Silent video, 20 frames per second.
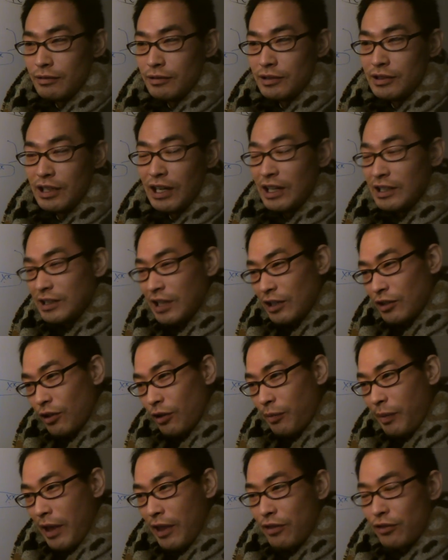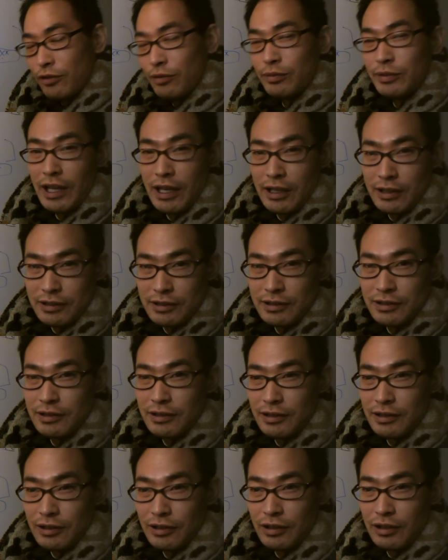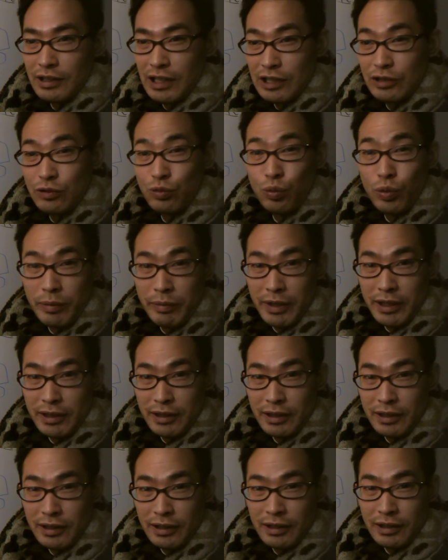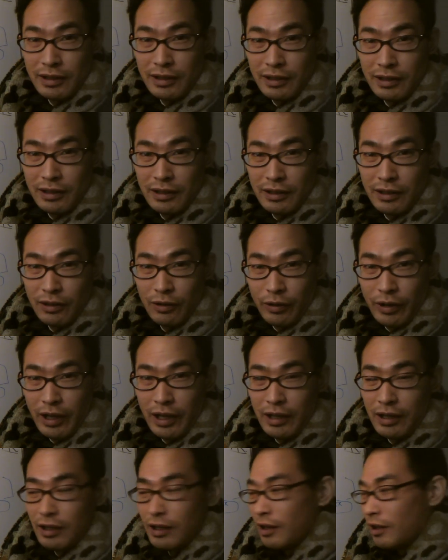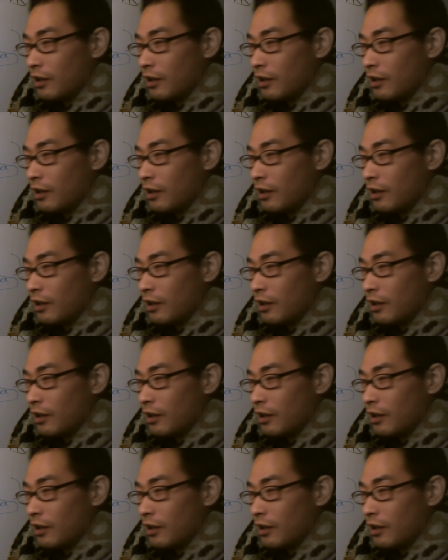transgender bathroom, yes. That's women. Okay.